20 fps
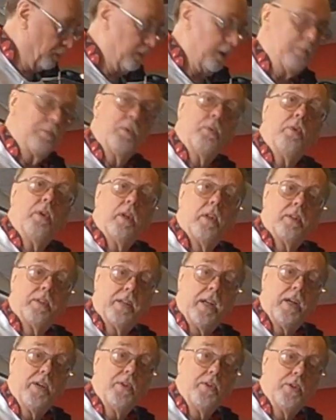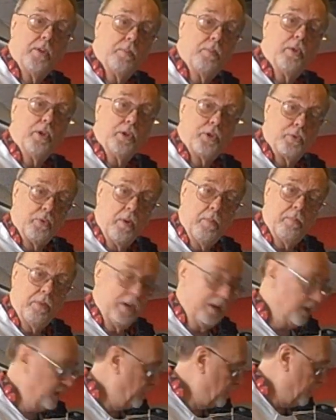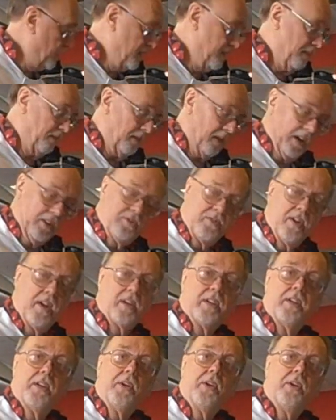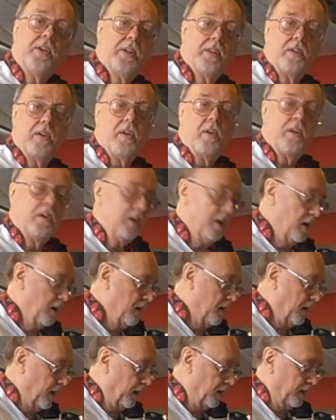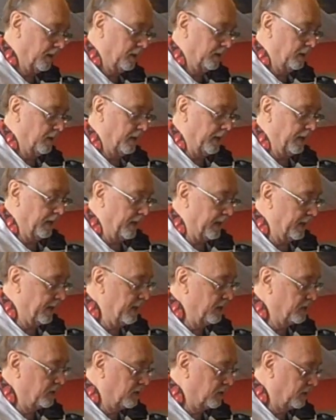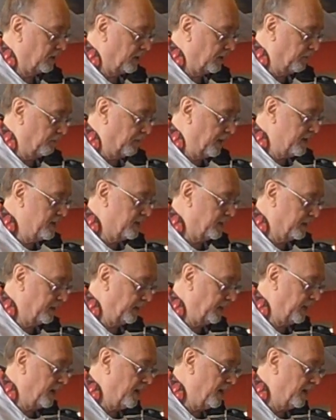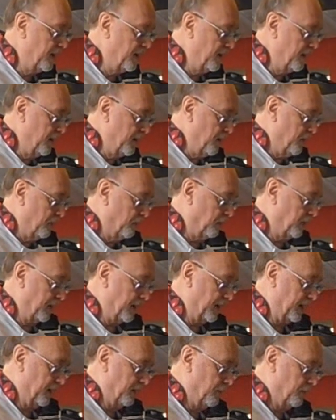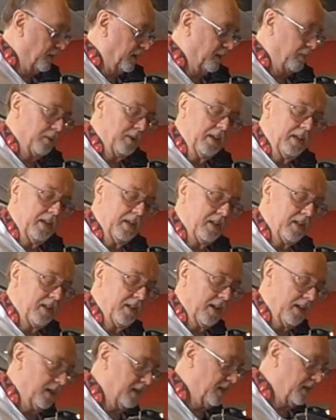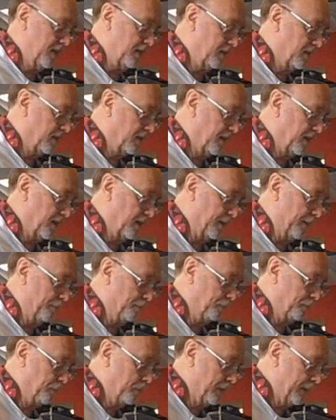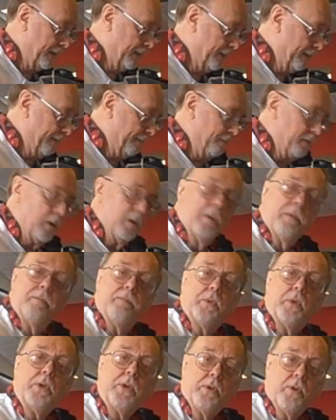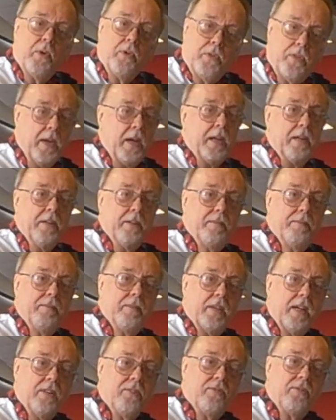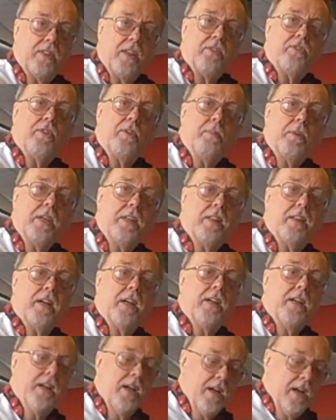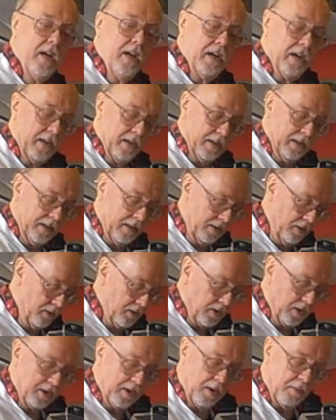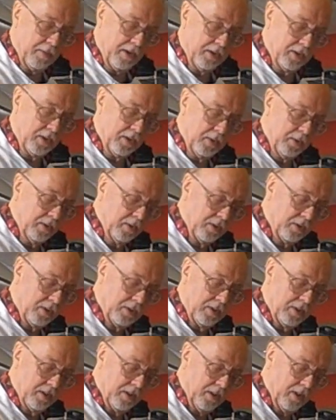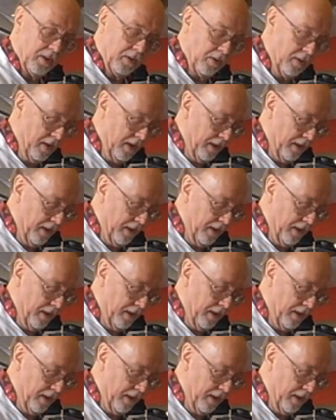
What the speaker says: people will tell you to put shrimp in it. That's not going to hurt at all. I guess basically what I would need to tell you is do your own thing. That's the big thing. I used to tell my students, you know,